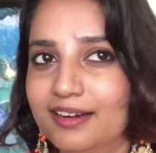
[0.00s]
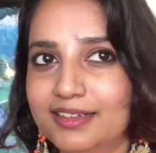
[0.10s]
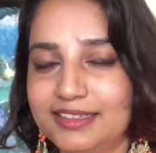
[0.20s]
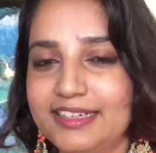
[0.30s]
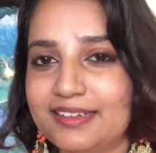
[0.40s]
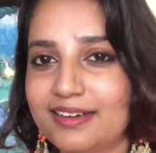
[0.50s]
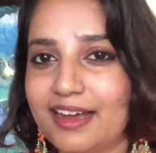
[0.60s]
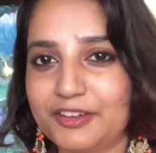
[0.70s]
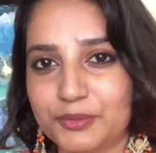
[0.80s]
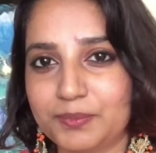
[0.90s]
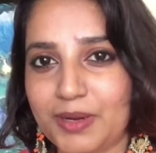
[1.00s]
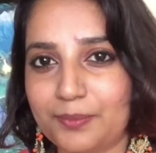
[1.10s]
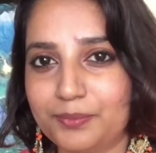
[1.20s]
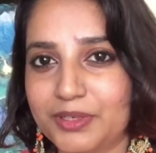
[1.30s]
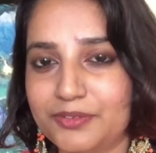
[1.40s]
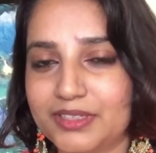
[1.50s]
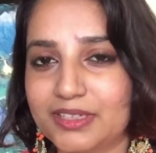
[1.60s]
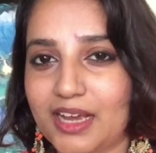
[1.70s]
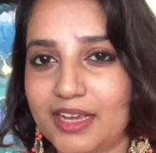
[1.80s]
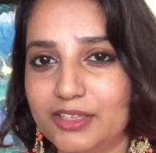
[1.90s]
Earlier, I remember
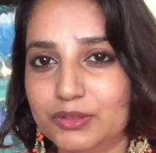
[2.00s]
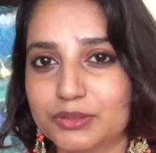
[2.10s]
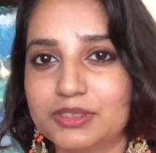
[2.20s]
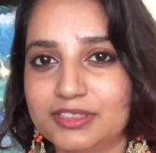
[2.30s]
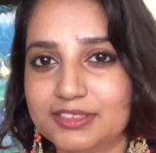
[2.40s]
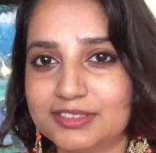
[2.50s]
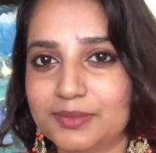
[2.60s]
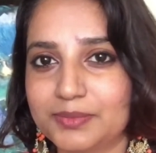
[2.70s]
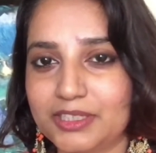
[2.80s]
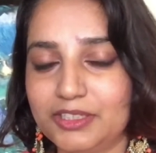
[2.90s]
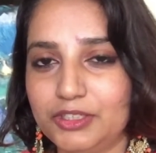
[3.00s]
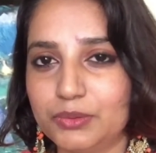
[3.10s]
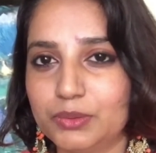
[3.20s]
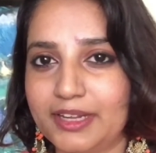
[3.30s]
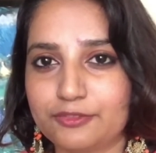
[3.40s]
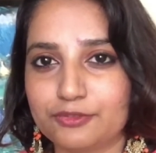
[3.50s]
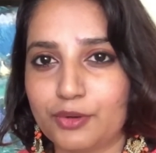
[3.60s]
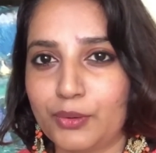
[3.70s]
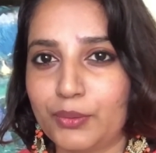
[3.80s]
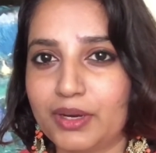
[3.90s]
when I used to learn something new, like
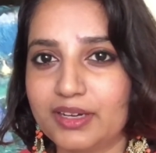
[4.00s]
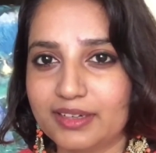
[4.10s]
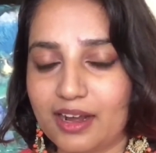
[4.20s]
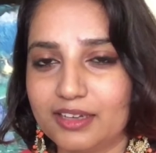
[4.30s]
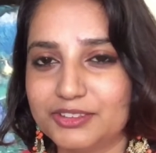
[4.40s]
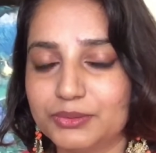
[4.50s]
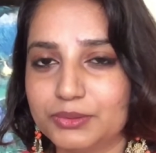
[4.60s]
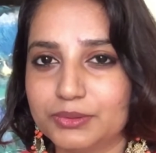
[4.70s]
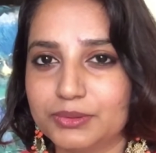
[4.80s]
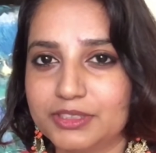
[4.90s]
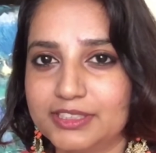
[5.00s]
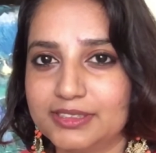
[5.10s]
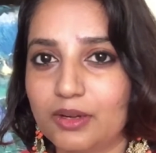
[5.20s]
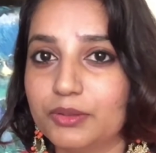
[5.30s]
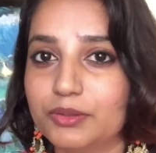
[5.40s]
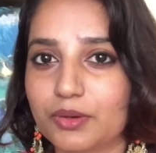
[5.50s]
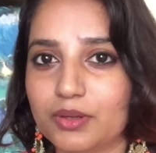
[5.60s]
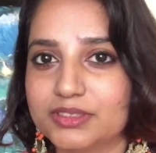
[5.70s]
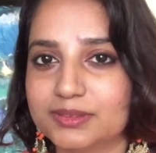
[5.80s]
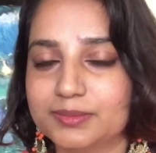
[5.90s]
follow an art tutorial or draw
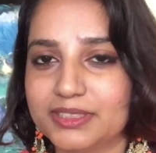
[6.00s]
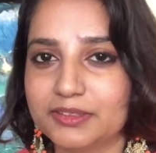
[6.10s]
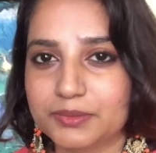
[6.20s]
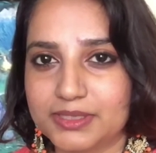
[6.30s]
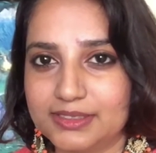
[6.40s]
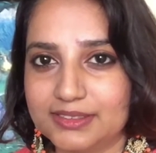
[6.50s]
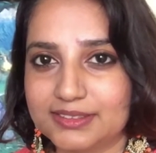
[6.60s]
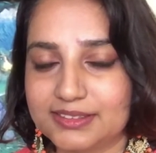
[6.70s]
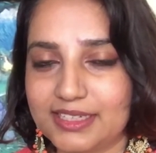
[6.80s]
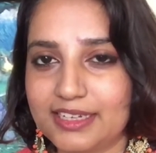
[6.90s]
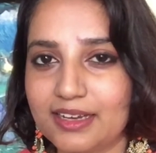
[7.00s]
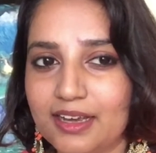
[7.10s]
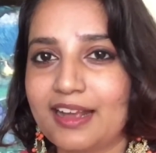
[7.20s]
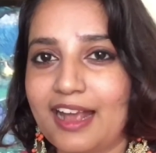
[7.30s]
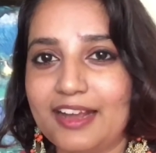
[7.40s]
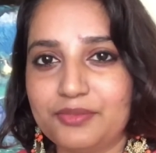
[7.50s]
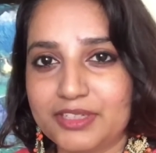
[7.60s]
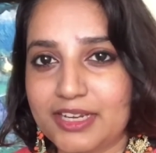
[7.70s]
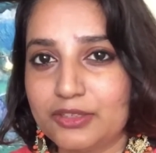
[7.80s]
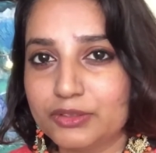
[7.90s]
something realistic. And when
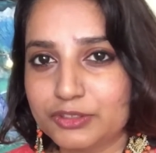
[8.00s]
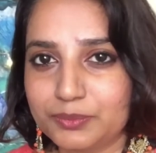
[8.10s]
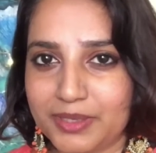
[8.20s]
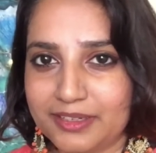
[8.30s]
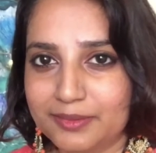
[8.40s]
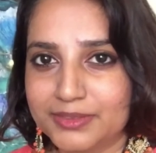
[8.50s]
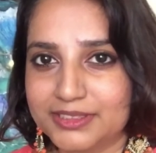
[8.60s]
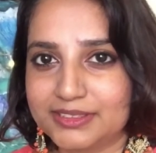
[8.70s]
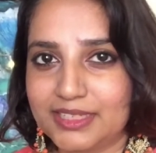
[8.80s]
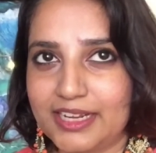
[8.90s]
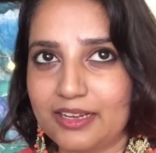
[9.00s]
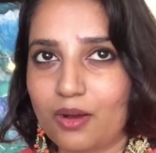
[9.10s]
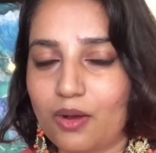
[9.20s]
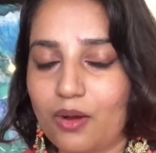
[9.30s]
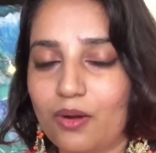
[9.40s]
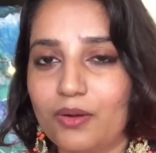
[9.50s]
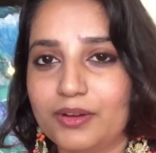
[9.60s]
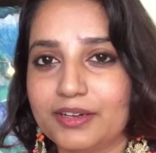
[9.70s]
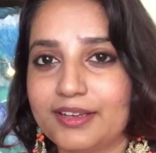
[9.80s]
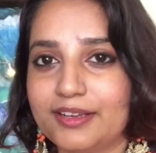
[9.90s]
I used to make a mistake, or
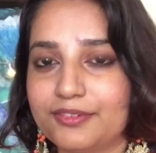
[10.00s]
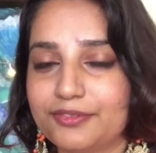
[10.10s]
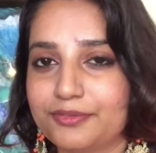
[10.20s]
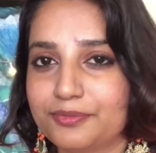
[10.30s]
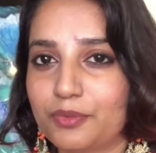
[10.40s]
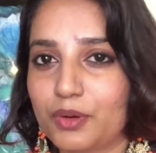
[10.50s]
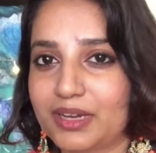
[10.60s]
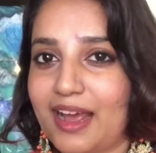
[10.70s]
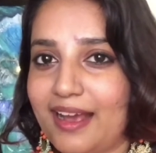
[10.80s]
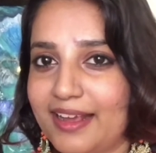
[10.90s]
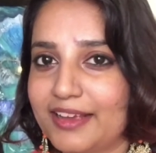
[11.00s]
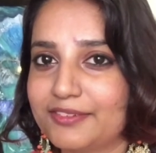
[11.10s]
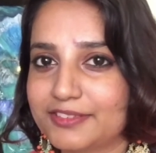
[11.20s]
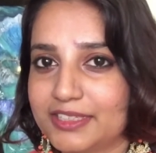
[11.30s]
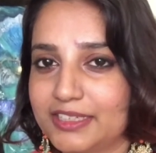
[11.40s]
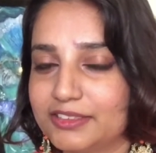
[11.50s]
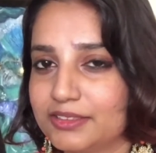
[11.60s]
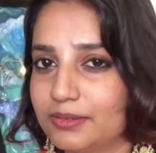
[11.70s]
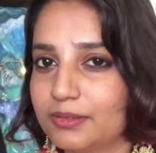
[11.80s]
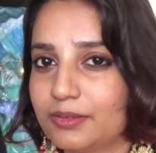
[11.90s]
if what I have sketched
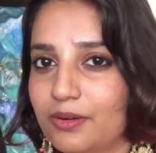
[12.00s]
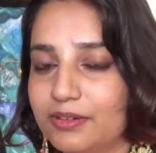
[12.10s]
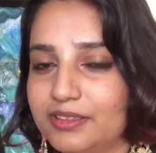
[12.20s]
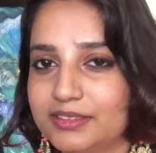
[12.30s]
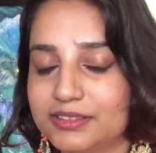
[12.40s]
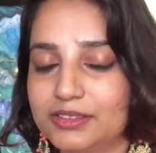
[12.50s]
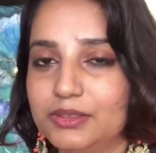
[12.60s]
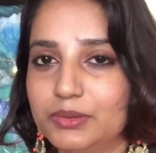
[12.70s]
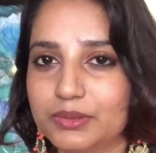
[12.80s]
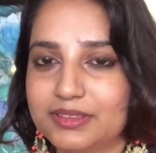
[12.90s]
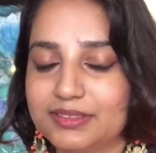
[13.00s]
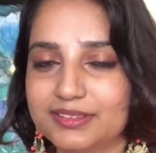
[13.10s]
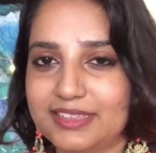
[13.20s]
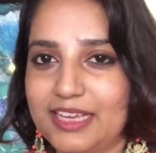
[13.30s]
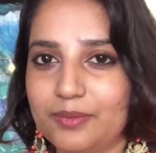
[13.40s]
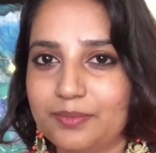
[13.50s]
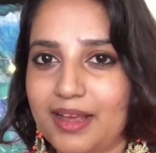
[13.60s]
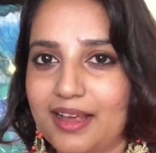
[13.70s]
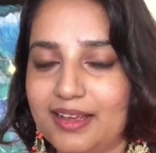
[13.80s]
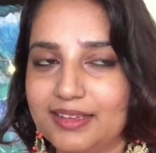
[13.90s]
or drawn doesn't look the same
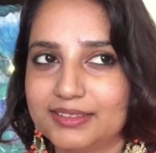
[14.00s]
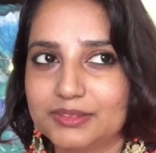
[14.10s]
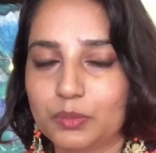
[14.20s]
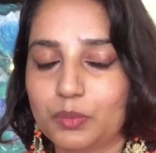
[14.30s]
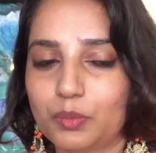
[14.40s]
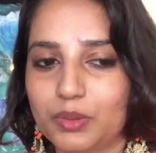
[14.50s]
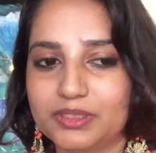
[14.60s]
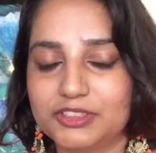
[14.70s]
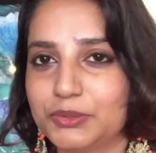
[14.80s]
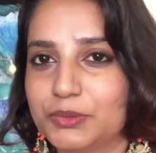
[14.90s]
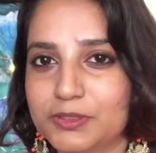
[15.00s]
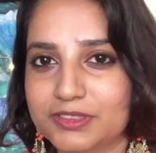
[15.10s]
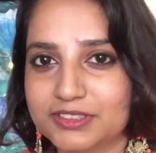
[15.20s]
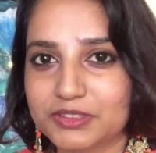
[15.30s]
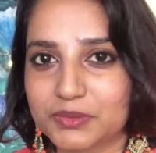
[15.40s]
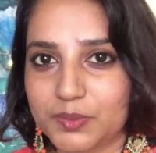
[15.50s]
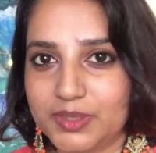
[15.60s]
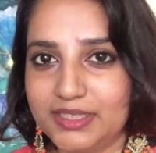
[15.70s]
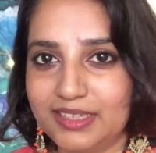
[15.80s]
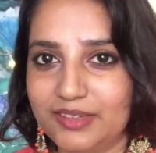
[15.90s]
as what is shown on the
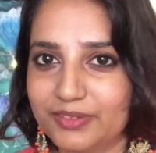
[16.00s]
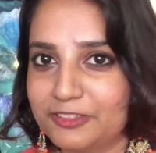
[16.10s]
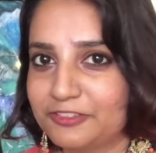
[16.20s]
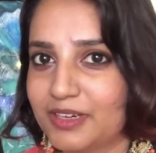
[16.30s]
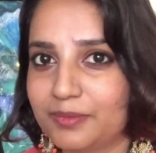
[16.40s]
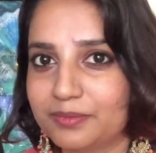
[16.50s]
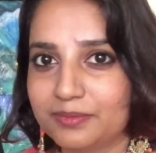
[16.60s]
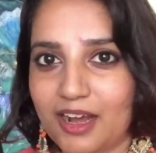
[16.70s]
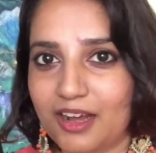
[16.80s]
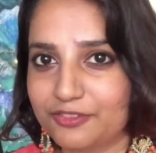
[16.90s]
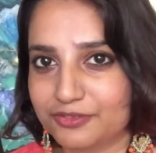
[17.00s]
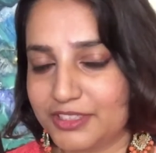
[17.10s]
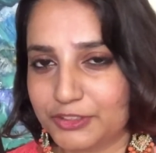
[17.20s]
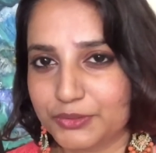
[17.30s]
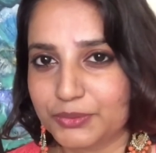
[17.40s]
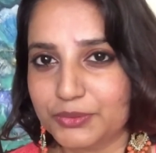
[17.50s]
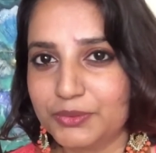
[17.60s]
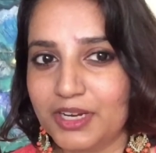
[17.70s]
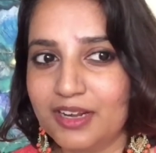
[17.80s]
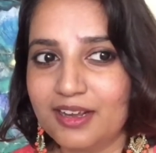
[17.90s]
screen, even if I'm halfway through,